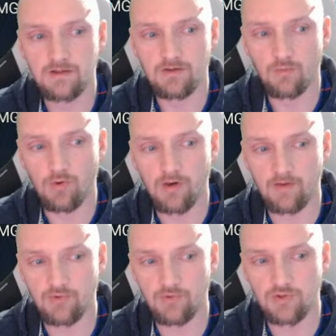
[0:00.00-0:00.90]
while I'm
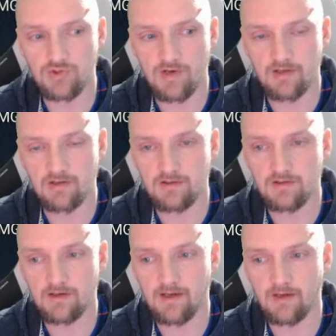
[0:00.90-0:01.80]
doing Dragon.
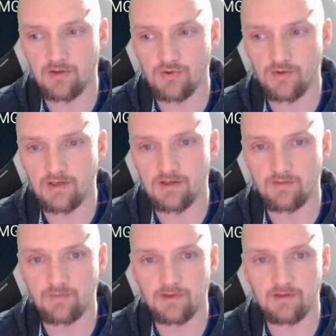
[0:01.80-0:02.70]
And I could end
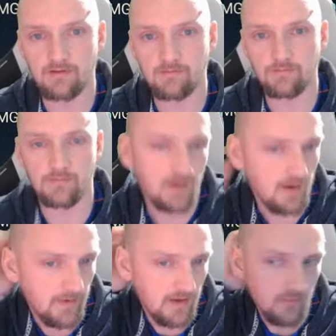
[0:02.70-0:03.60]
up
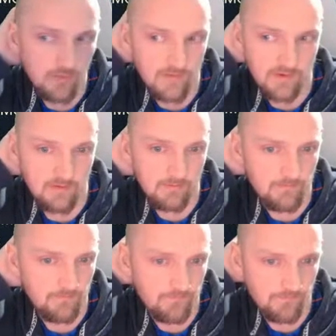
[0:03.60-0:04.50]
coming up with a
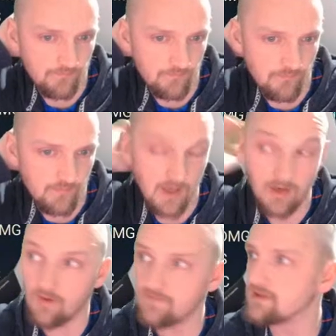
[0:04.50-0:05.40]

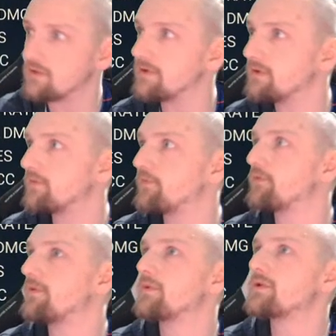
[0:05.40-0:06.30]
lifesteal build
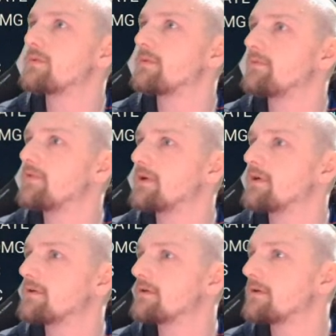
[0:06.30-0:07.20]
for him, which would be pretty
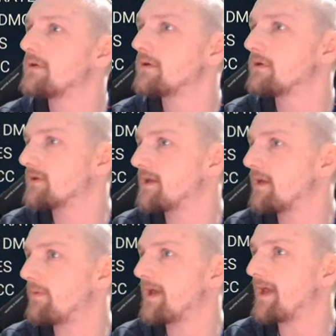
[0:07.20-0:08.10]
good. Because then he'll
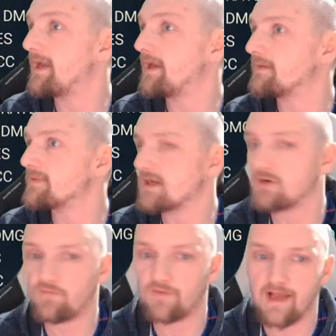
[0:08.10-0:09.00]
be healing
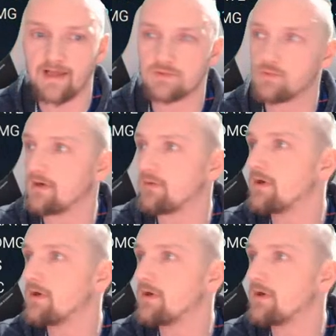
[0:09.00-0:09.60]
himself as well.